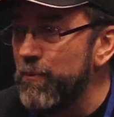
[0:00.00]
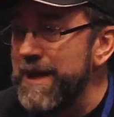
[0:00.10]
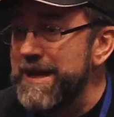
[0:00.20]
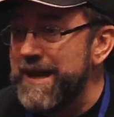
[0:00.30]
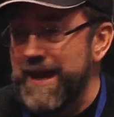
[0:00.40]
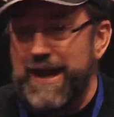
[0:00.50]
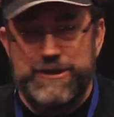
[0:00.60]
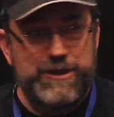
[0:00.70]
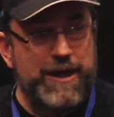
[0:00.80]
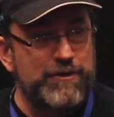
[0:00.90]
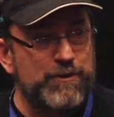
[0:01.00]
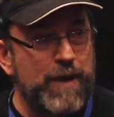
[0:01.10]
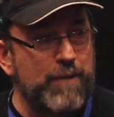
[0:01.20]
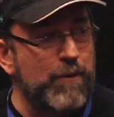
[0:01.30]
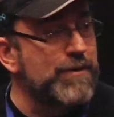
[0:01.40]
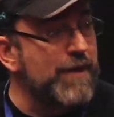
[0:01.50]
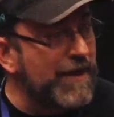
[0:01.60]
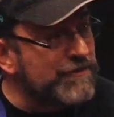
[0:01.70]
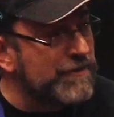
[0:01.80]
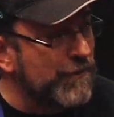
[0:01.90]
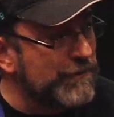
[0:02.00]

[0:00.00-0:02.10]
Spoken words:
We can't change the way we're testing